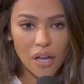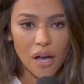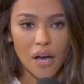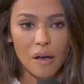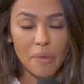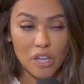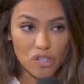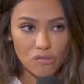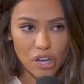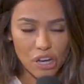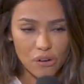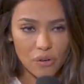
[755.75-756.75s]
Um, as
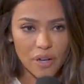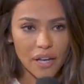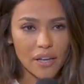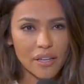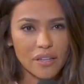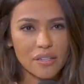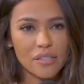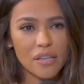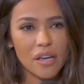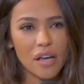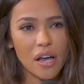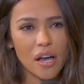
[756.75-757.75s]
you know, and
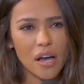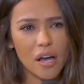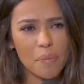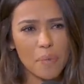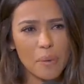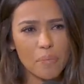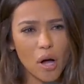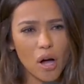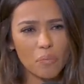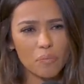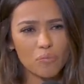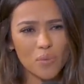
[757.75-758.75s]
uh, my
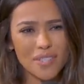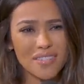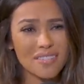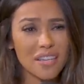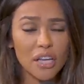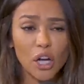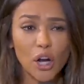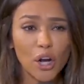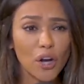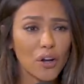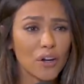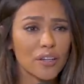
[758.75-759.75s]
mom was a
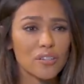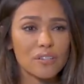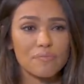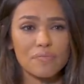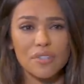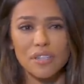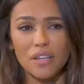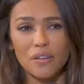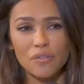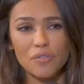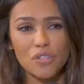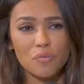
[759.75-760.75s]
singer, and you
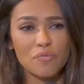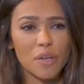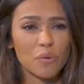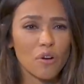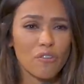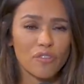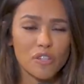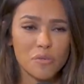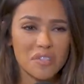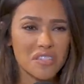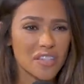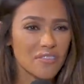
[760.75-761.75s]
know she, they were all friends
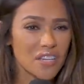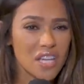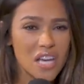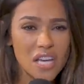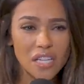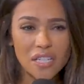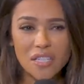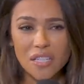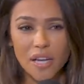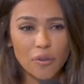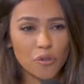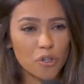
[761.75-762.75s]
with Stevie Nicks,
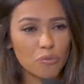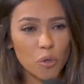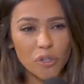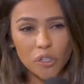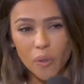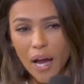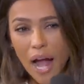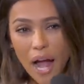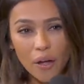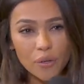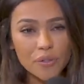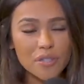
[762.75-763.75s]
and I grew up going to her
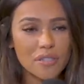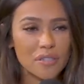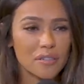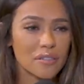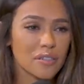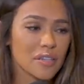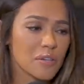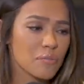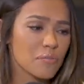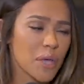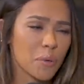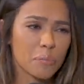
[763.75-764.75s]
house, and
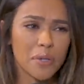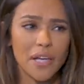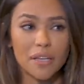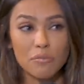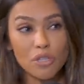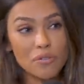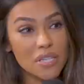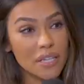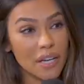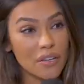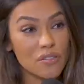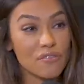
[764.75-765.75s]
they were playing
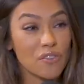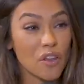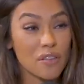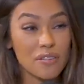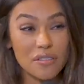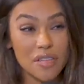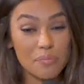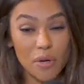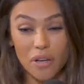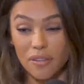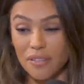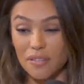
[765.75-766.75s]
music. I used to fall asleep
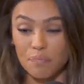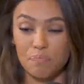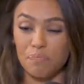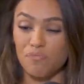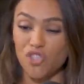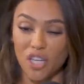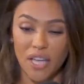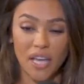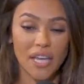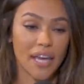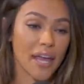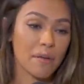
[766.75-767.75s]
on these
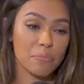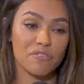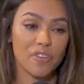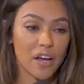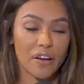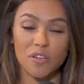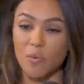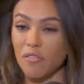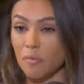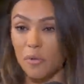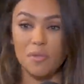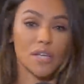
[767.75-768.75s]
gigantic amplifiers where
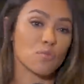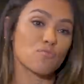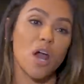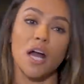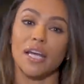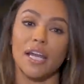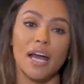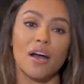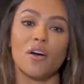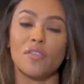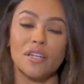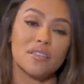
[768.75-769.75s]
everybody was like rocking
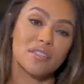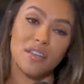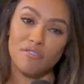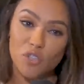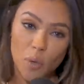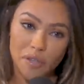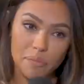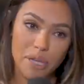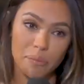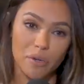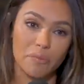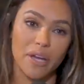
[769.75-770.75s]
out, and they'd stuff toilet
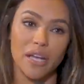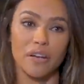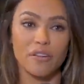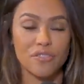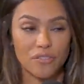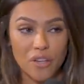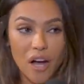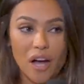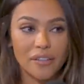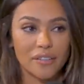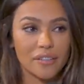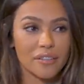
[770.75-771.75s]
paper in my ears or
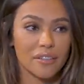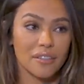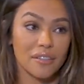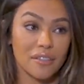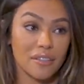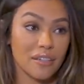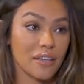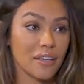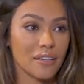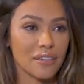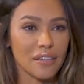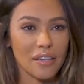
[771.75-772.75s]
cotton,
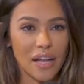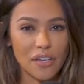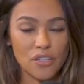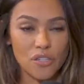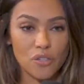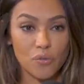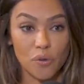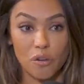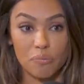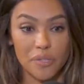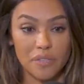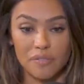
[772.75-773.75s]
and I just grew
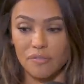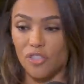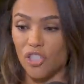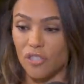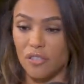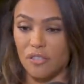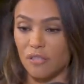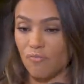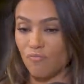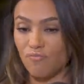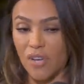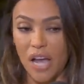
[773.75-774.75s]
up in just
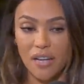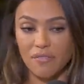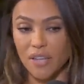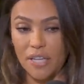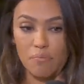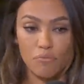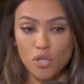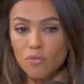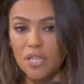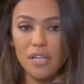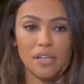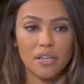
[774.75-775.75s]
kind of like
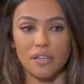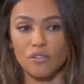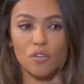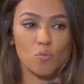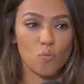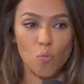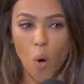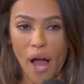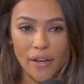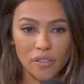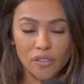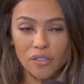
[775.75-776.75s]
music and
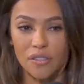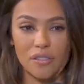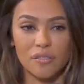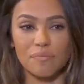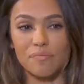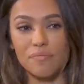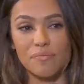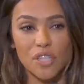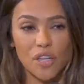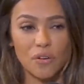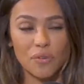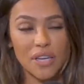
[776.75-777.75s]
wild,
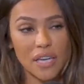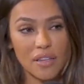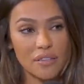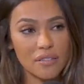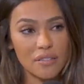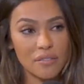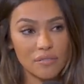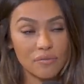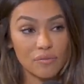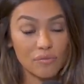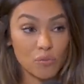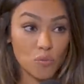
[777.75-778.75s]
you know, kids
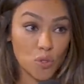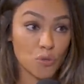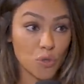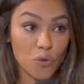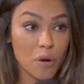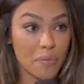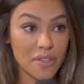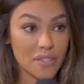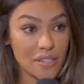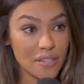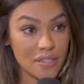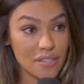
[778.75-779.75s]
who grew up in the
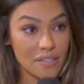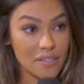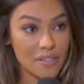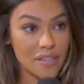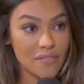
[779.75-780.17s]
sixties and